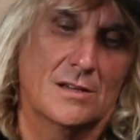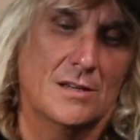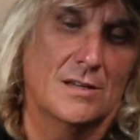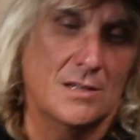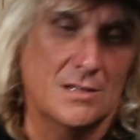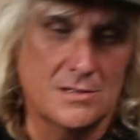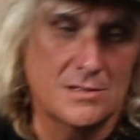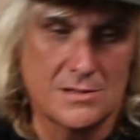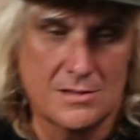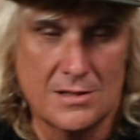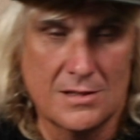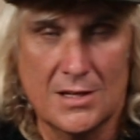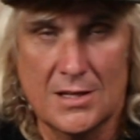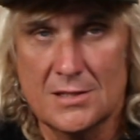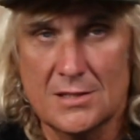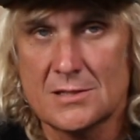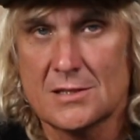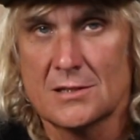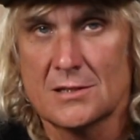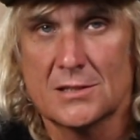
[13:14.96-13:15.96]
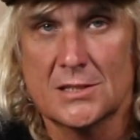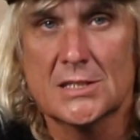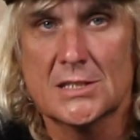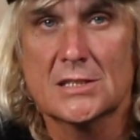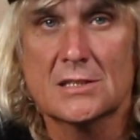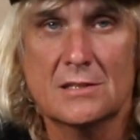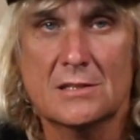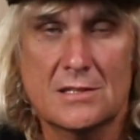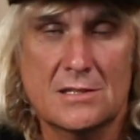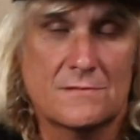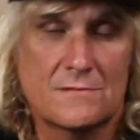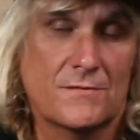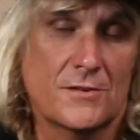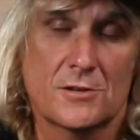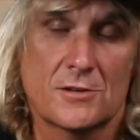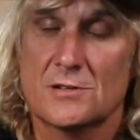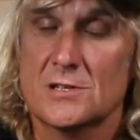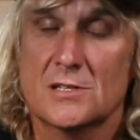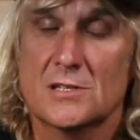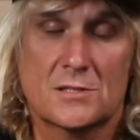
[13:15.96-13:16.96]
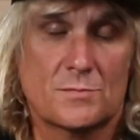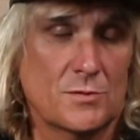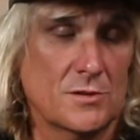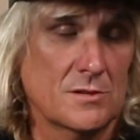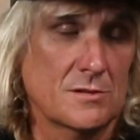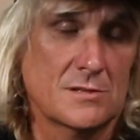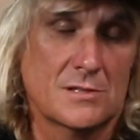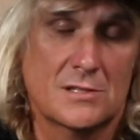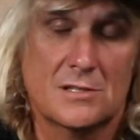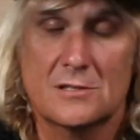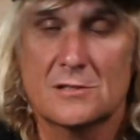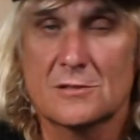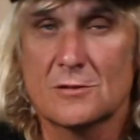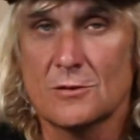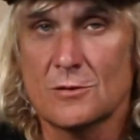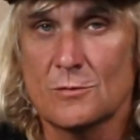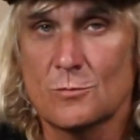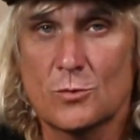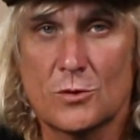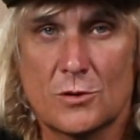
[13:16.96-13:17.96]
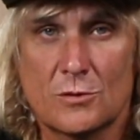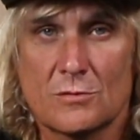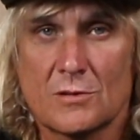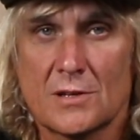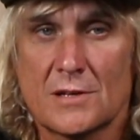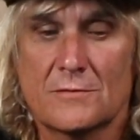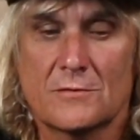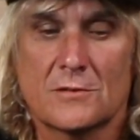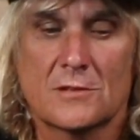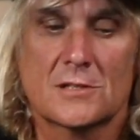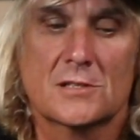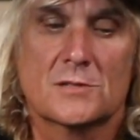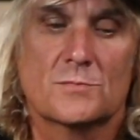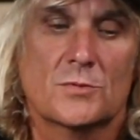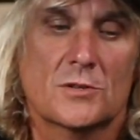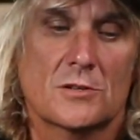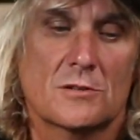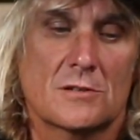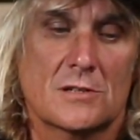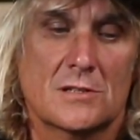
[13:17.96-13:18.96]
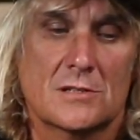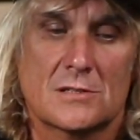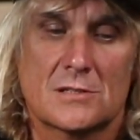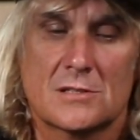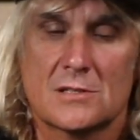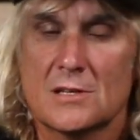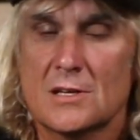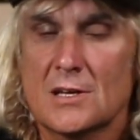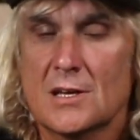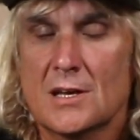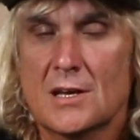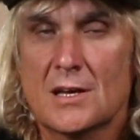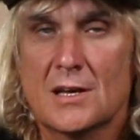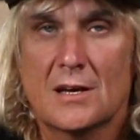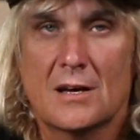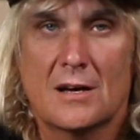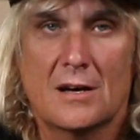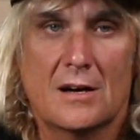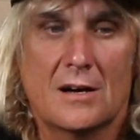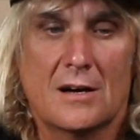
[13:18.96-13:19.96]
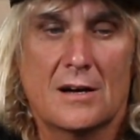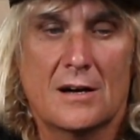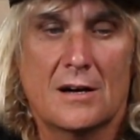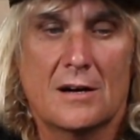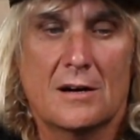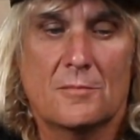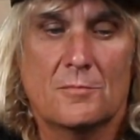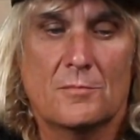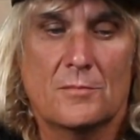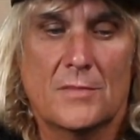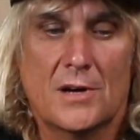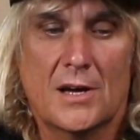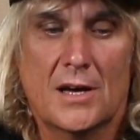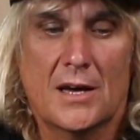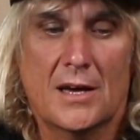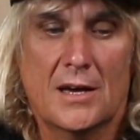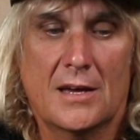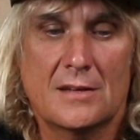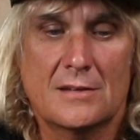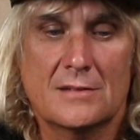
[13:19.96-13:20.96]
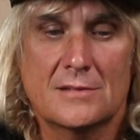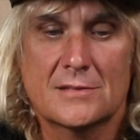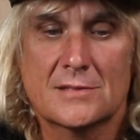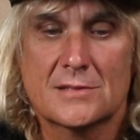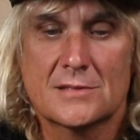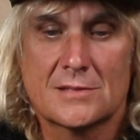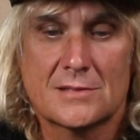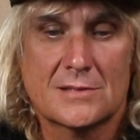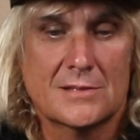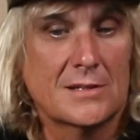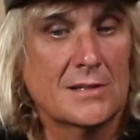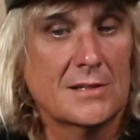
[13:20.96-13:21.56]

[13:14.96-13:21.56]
He's very experienced. He's got world level experience, and